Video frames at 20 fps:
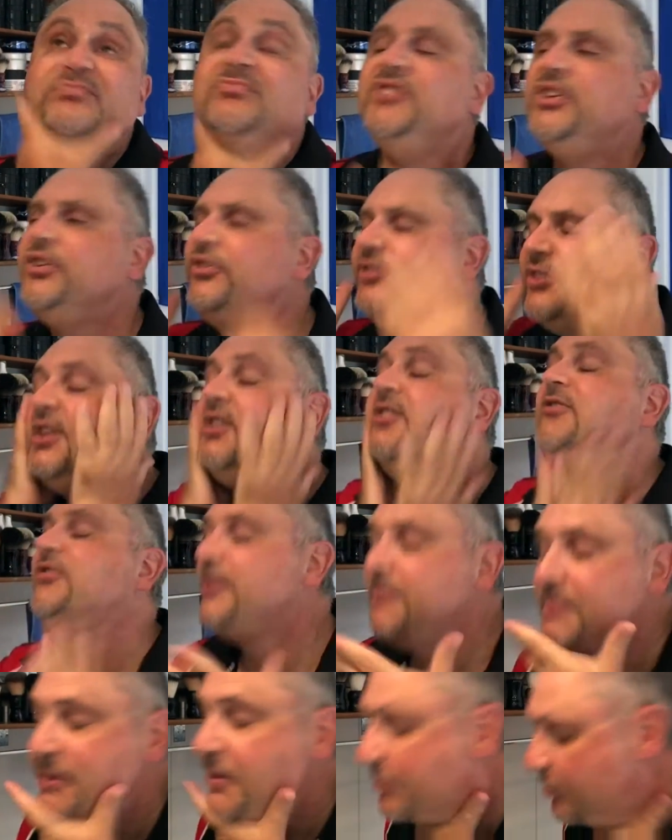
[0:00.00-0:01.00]
Just close
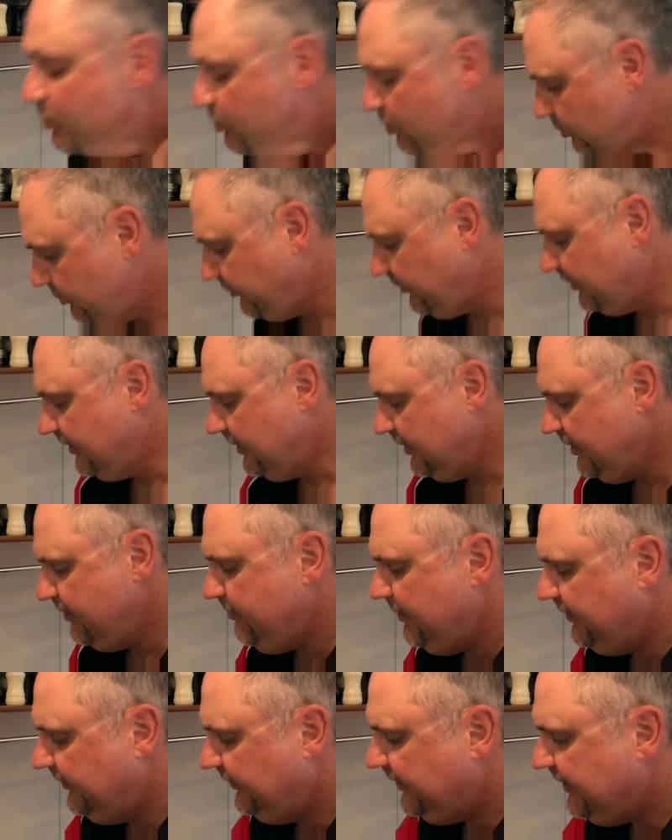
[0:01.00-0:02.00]
up my pores and clean
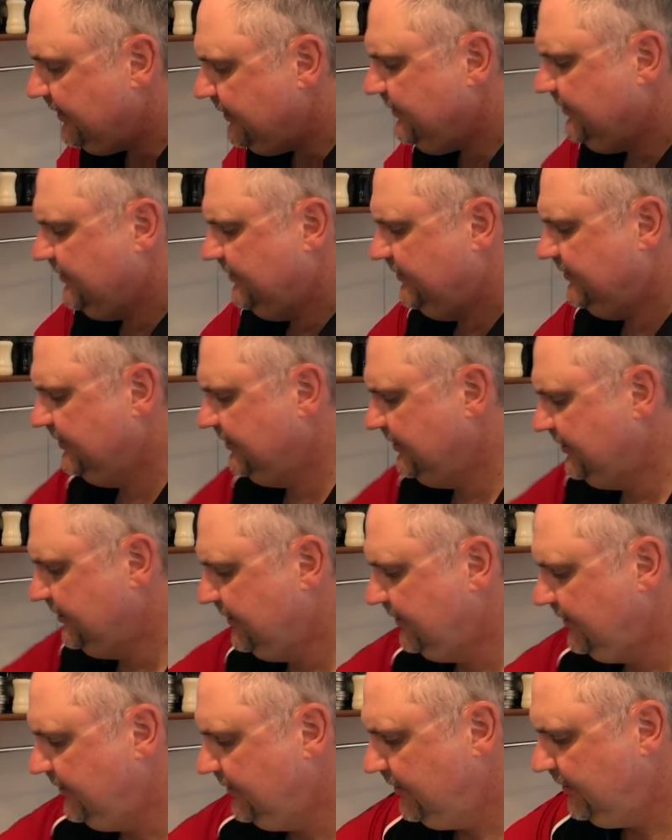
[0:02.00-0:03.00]
my skin.
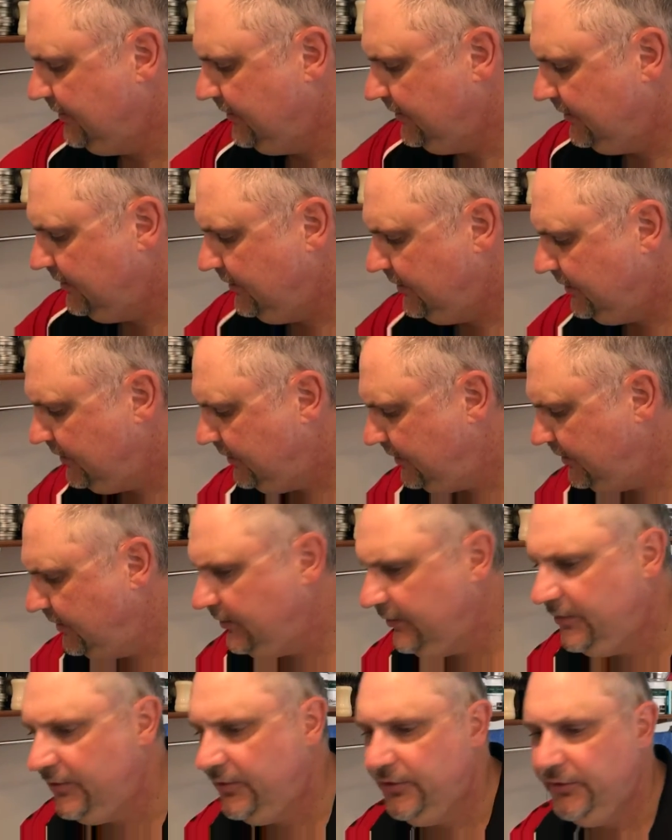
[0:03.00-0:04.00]

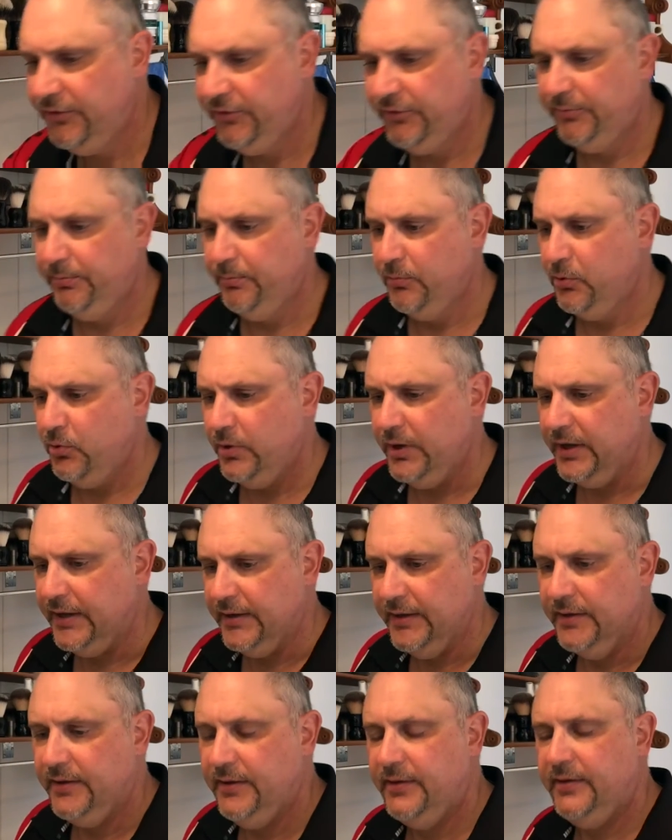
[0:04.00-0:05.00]
And this
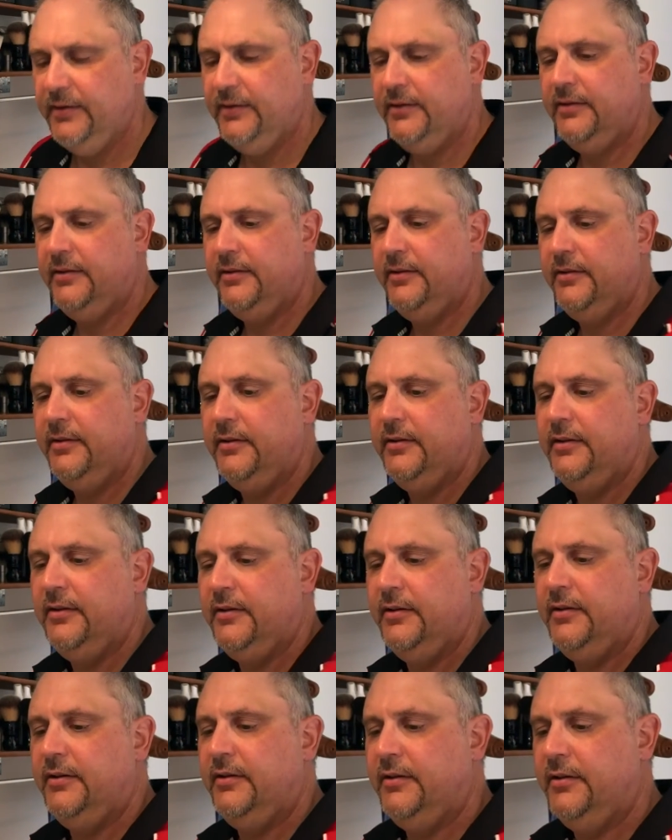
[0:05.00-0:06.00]
morning
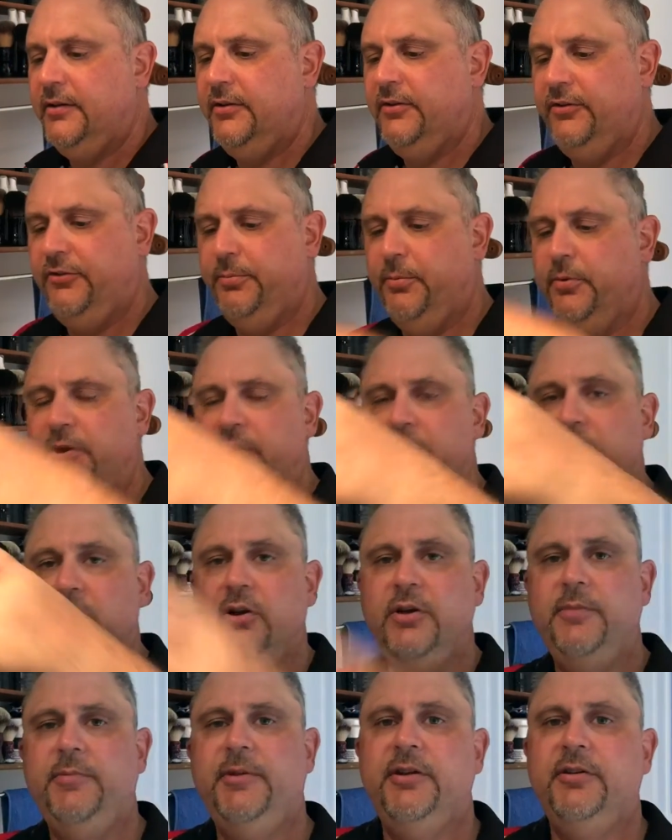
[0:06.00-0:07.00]

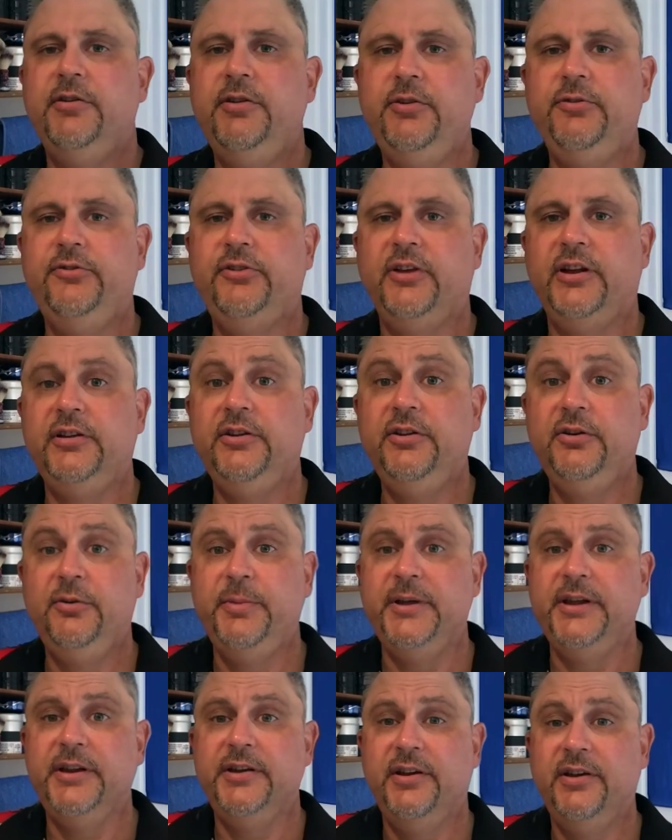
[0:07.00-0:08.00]
I'm going to use a little
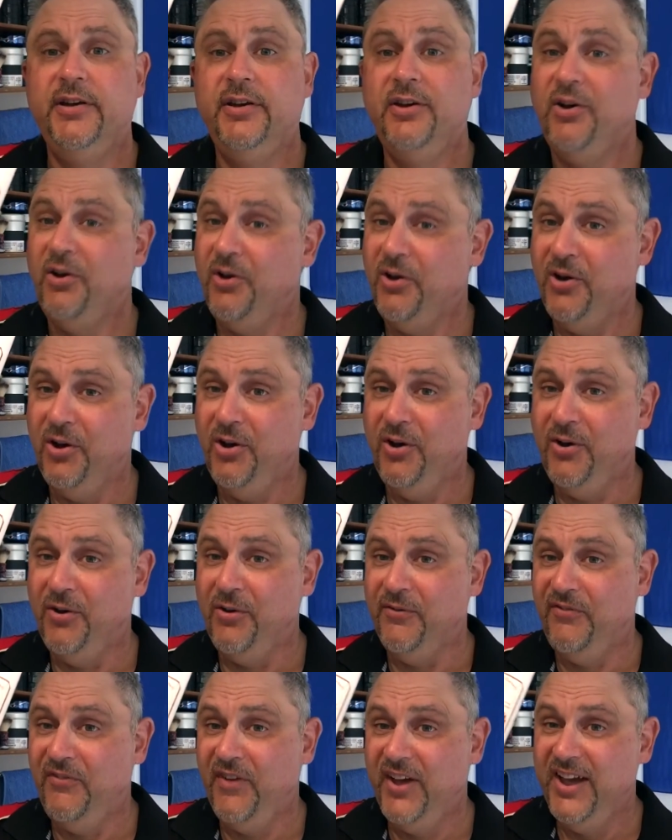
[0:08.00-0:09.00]
bit
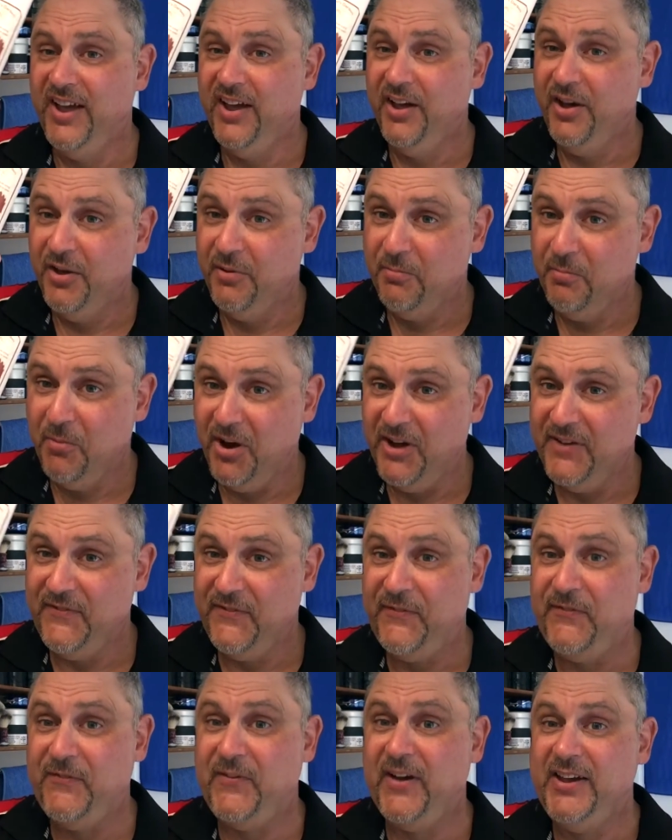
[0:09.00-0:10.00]
of my
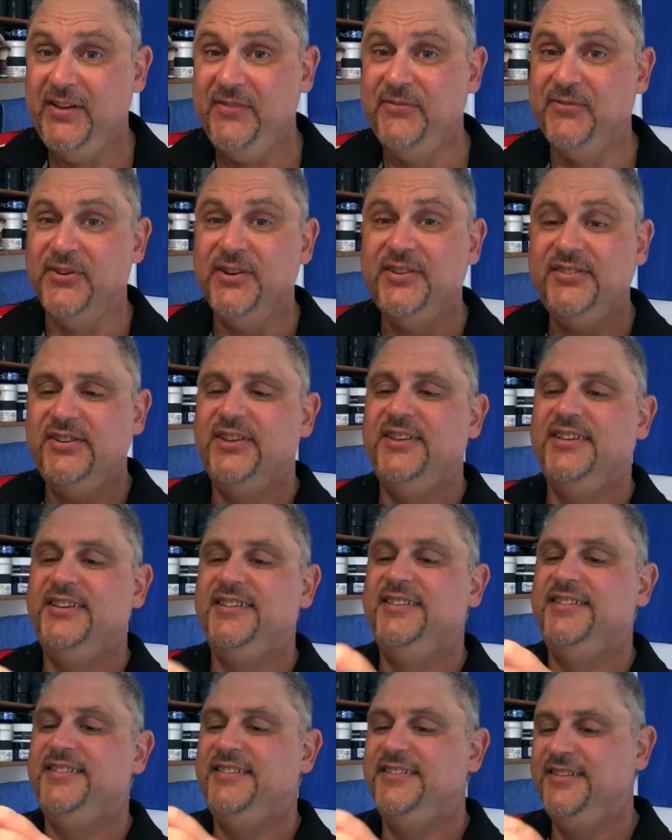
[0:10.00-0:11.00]
favourite
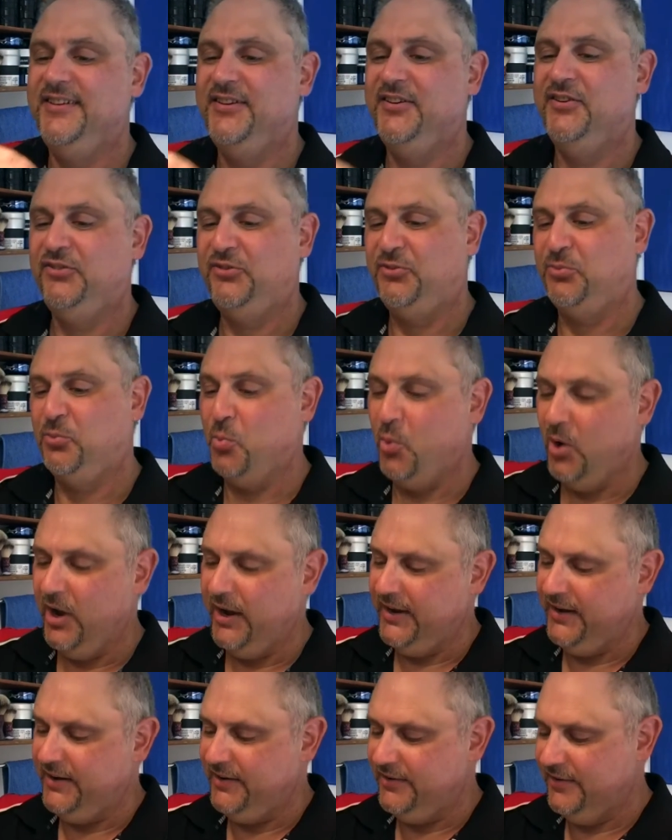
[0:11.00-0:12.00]

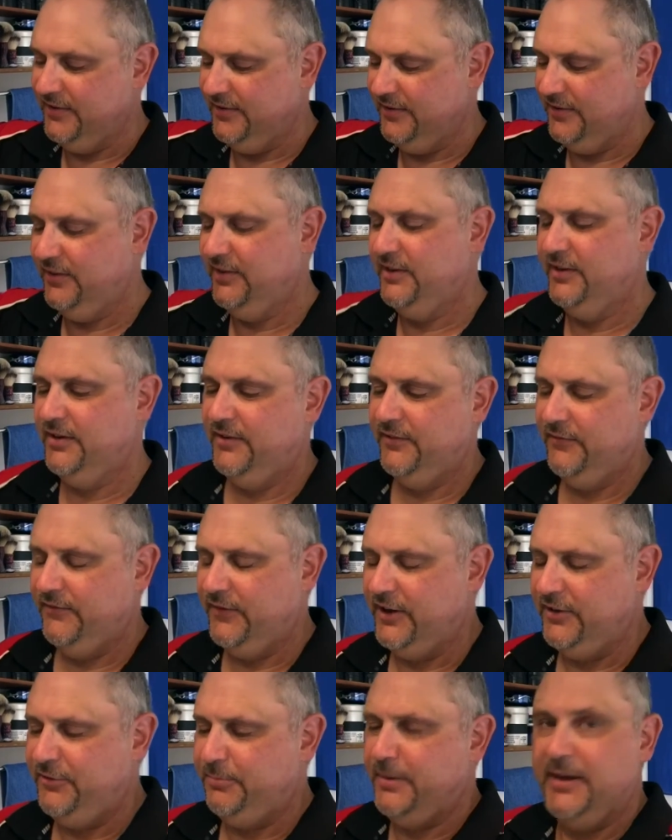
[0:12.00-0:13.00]
suede
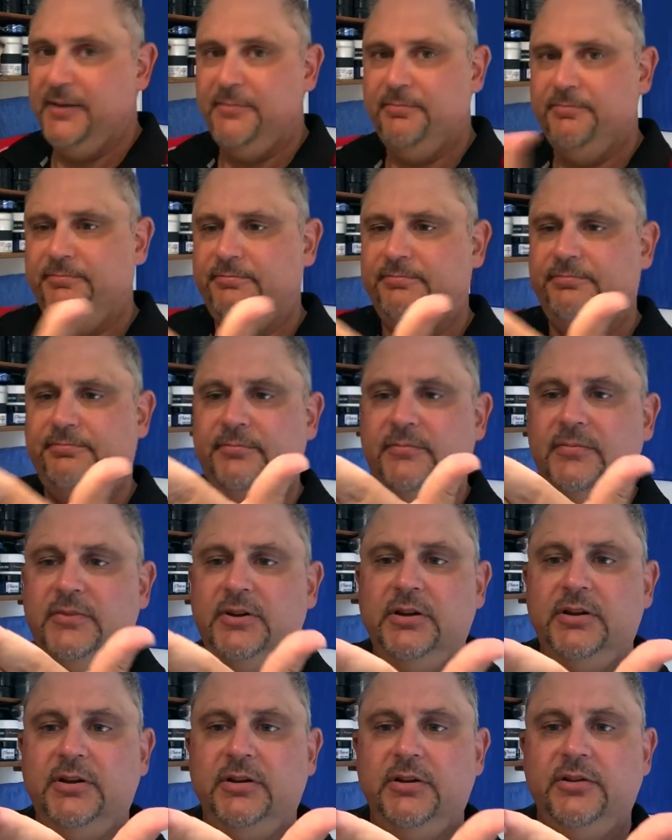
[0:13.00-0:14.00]
face balm.
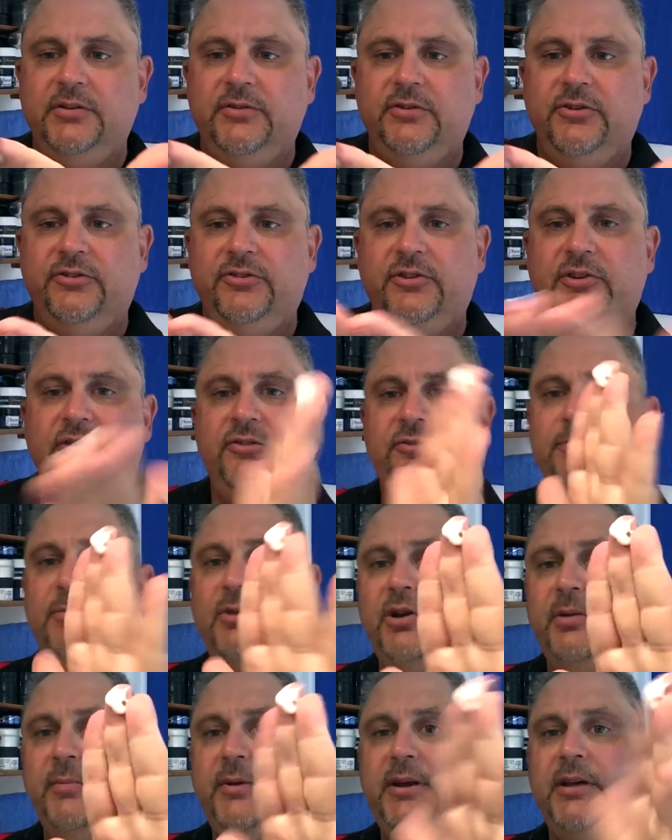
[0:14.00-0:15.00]
Just a small